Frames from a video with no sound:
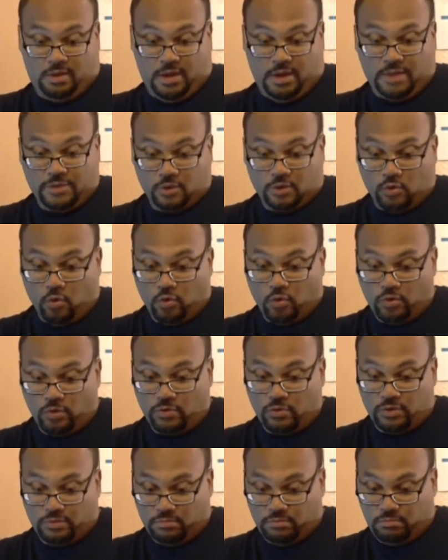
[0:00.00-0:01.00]
At the
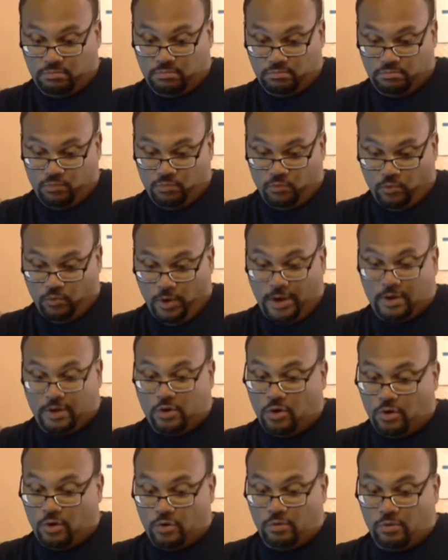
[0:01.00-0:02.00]
corners, Ryan
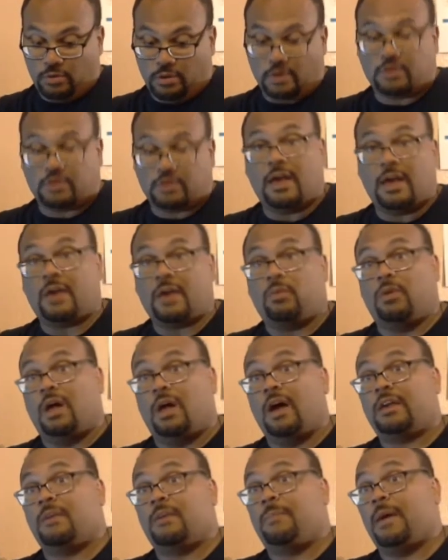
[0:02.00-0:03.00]
Carter looks like will
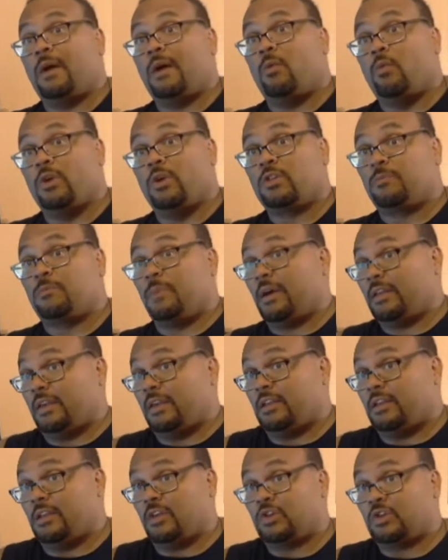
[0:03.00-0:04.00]
occupy one spot.
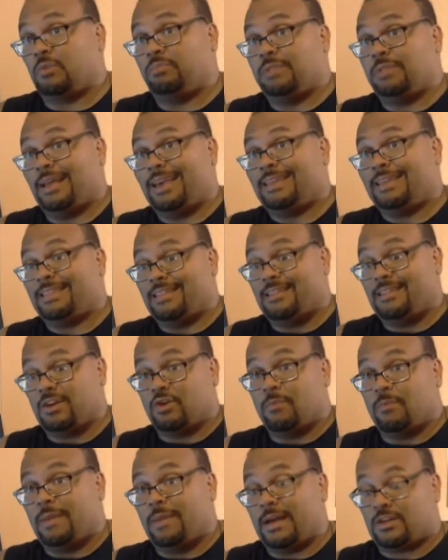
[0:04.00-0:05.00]
He could also play at the
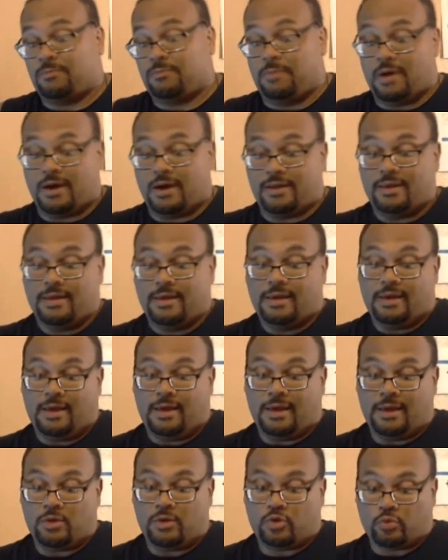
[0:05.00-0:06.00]
nickelback spot.
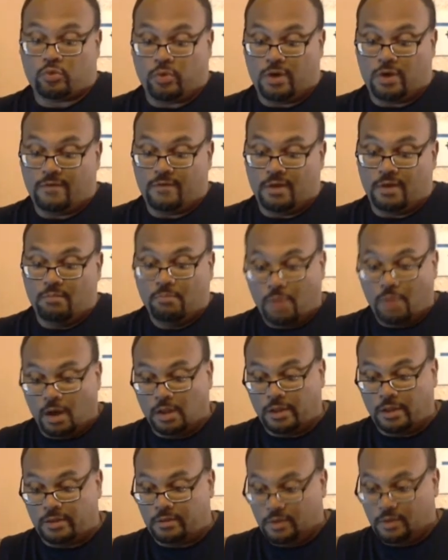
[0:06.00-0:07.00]
And Trayvon
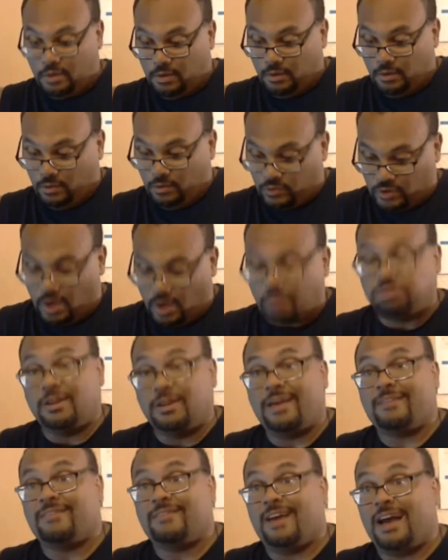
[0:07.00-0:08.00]
Mullen, who saw
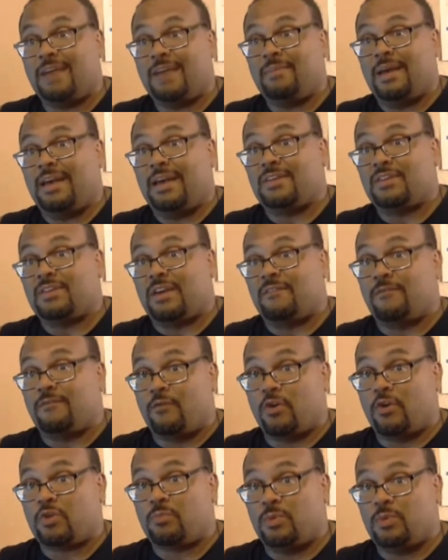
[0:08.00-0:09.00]
playing time as a
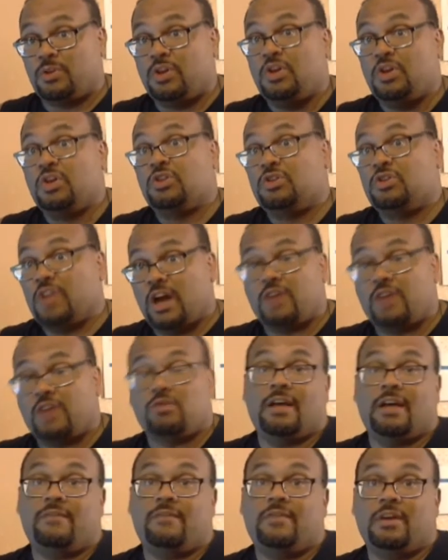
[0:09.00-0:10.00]
freshman, now
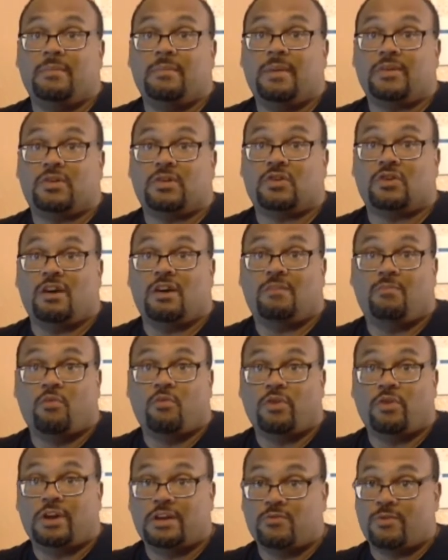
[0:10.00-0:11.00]
you'll have him as a
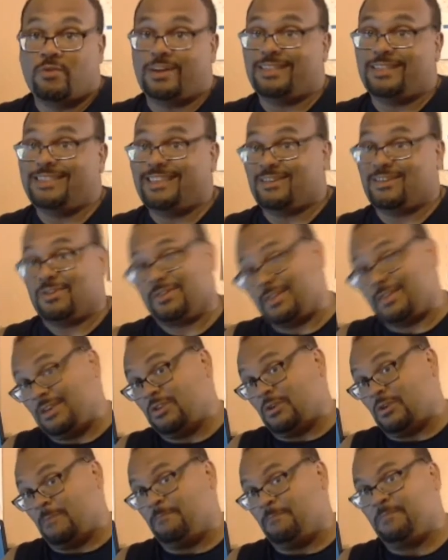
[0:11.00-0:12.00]
sophomore entering this
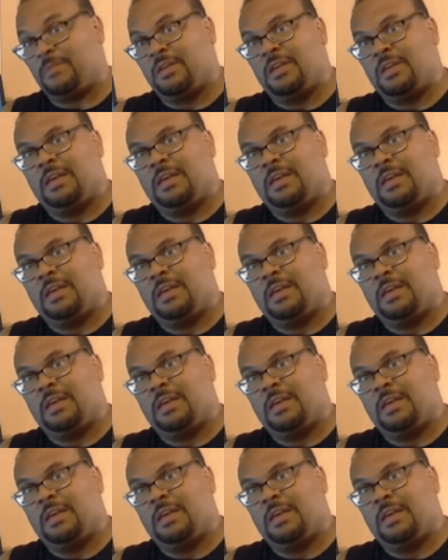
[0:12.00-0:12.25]
season.